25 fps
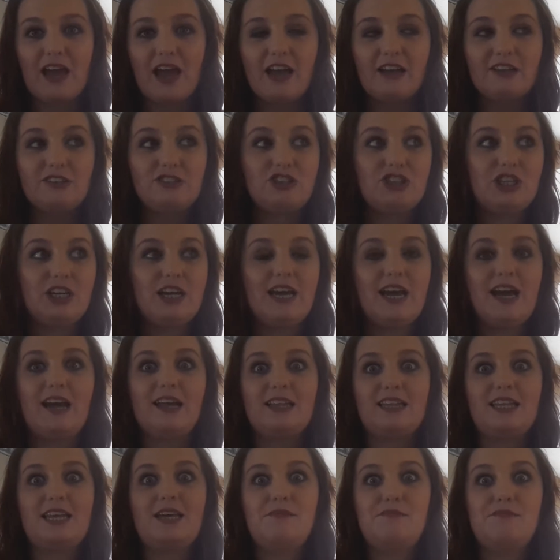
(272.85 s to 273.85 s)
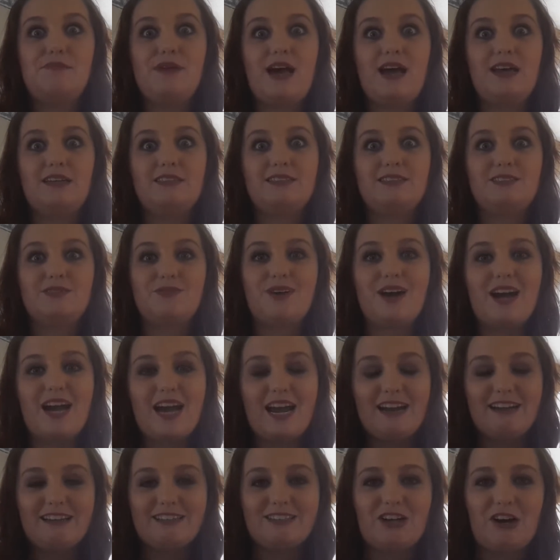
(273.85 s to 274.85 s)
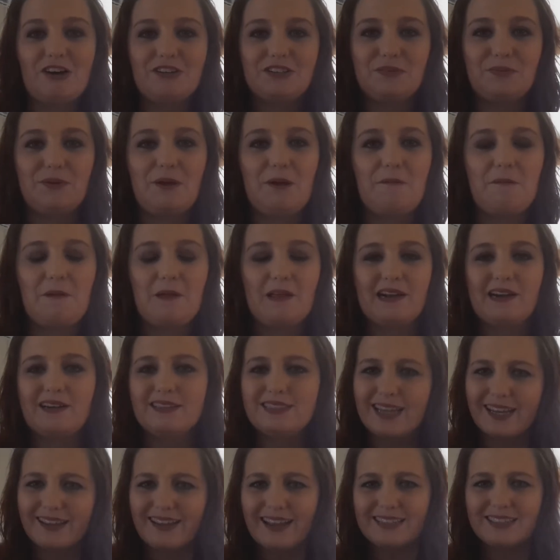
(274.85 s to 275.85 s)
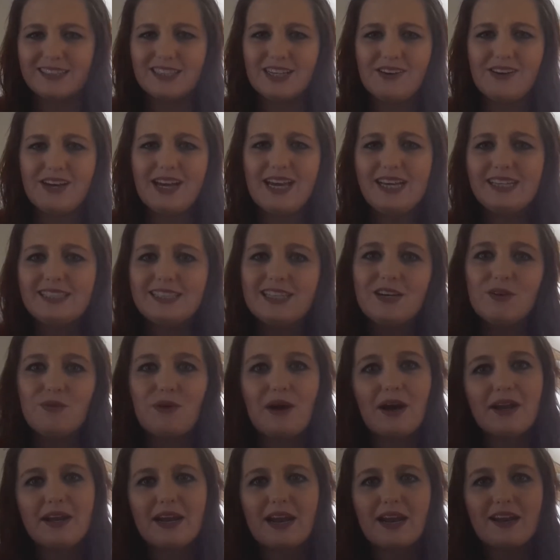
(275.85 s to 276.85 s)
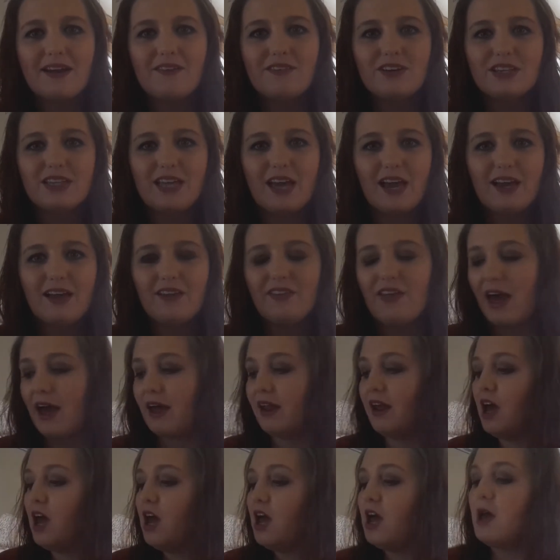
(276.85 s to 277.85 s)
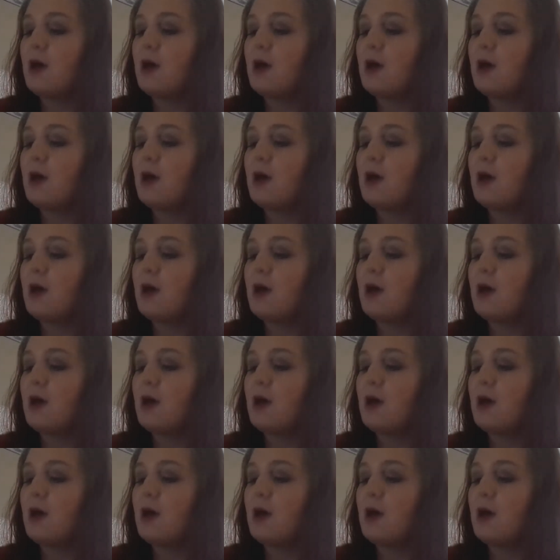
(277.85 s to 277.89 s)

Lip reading: and she had the best way to talk to people, and I was like, that's so easy, why did I never think of that?